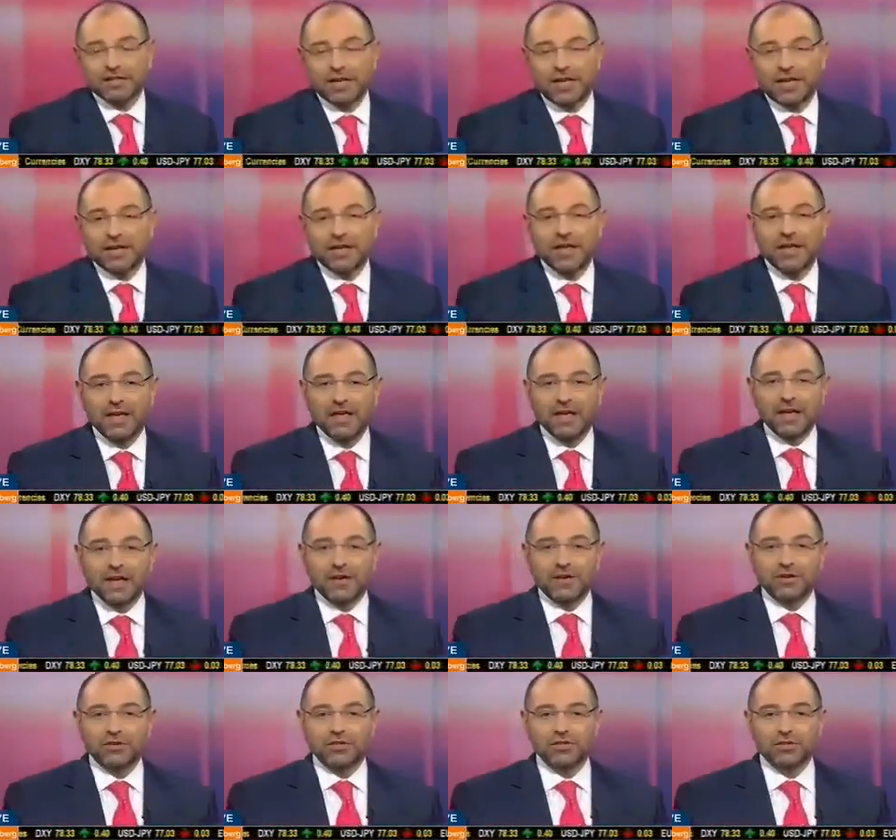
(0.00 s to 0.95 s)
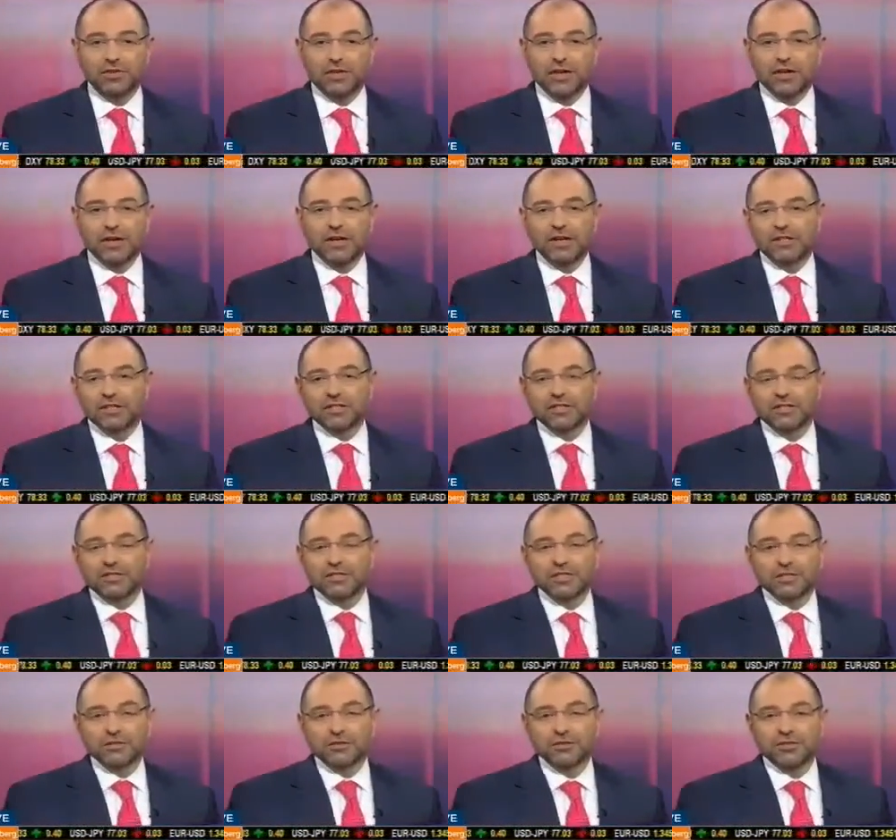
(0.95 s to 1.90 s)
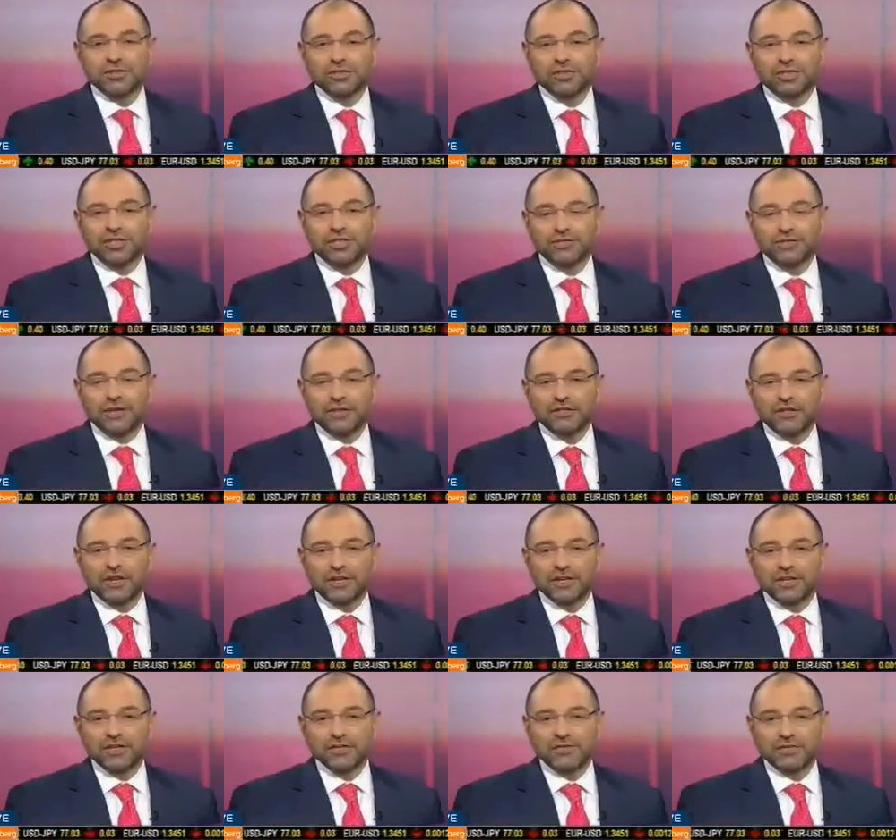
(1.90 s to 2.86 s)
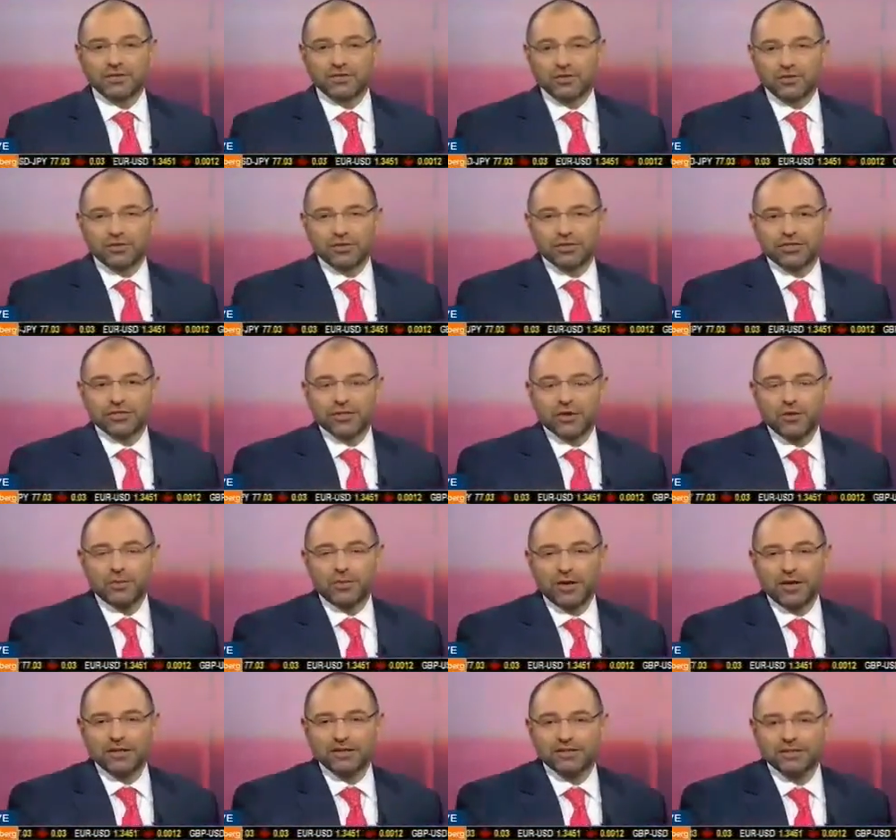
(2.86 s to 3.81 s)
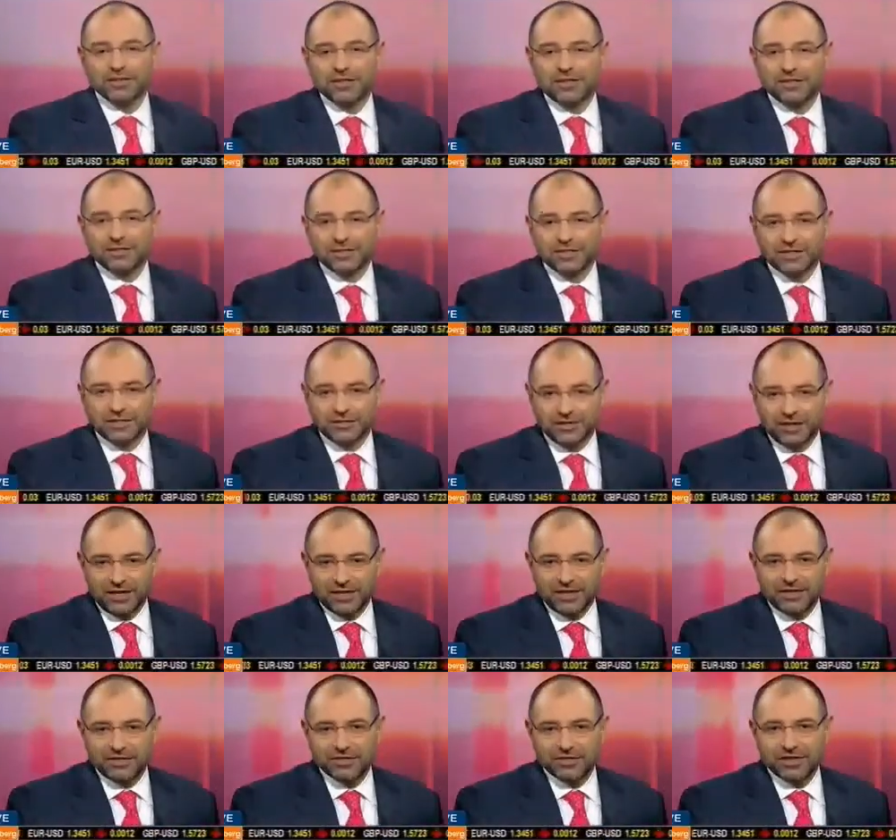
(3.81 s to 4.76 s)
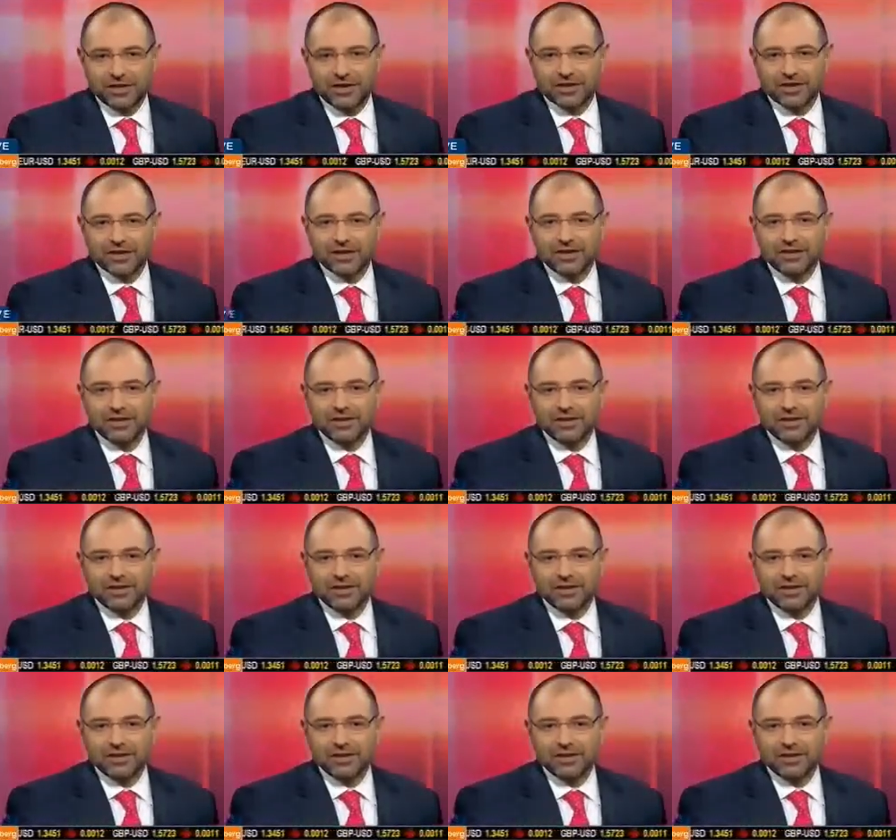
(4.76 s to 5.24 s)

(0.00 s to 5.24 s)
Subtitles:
Lang and also ConEdison Solutions Chief Executive Jorge Lopez. This is Taking Stock